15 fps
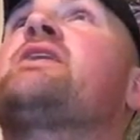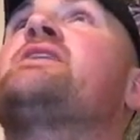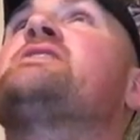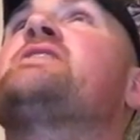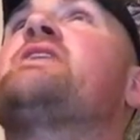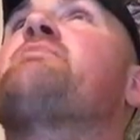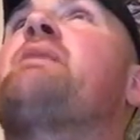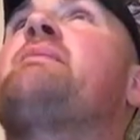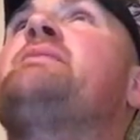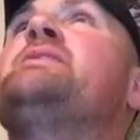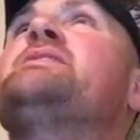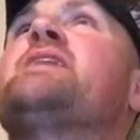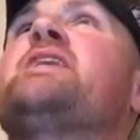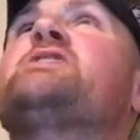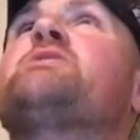Is, maybe
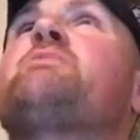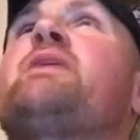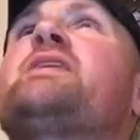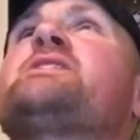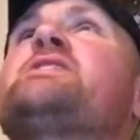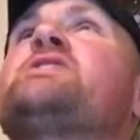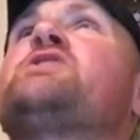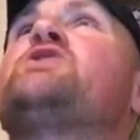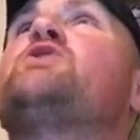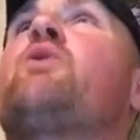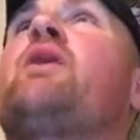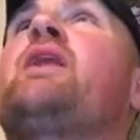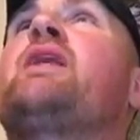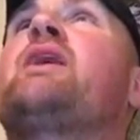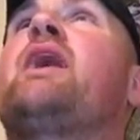Sasha Banks is
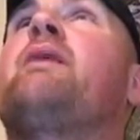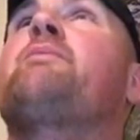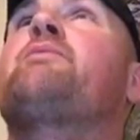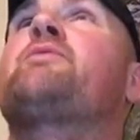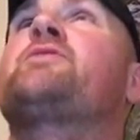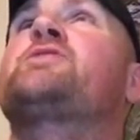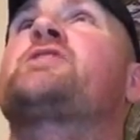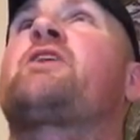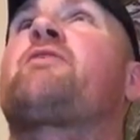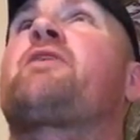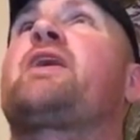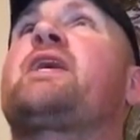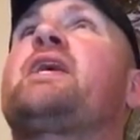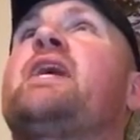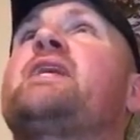joining up with
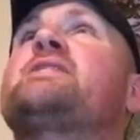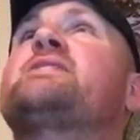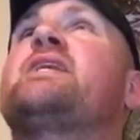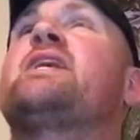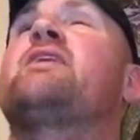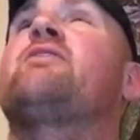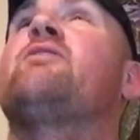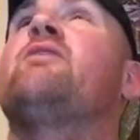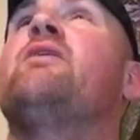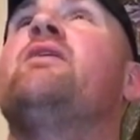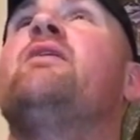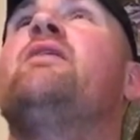Charlotte. I can't tell.